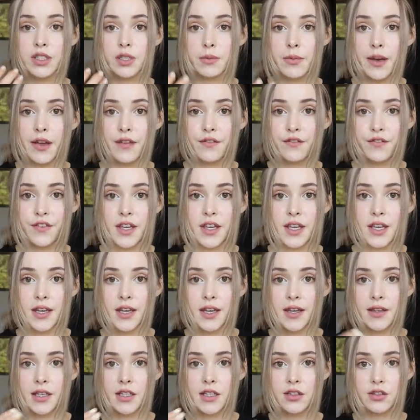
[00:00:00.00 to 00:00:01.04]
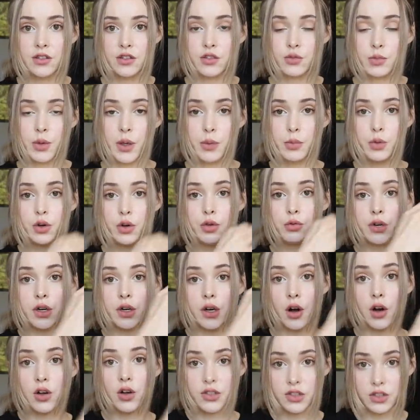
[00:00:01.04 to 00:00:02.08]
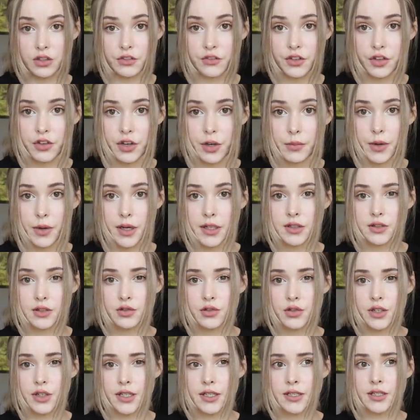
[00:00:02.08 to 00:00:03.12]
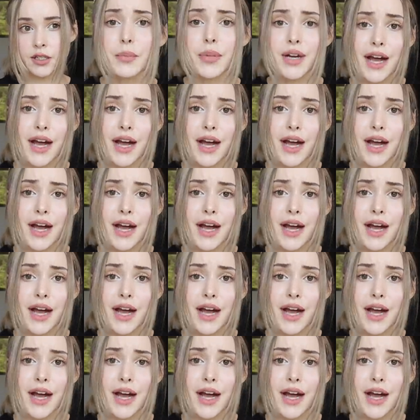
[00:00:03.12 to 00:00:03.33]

to my feed and these new people were also viewing my stories,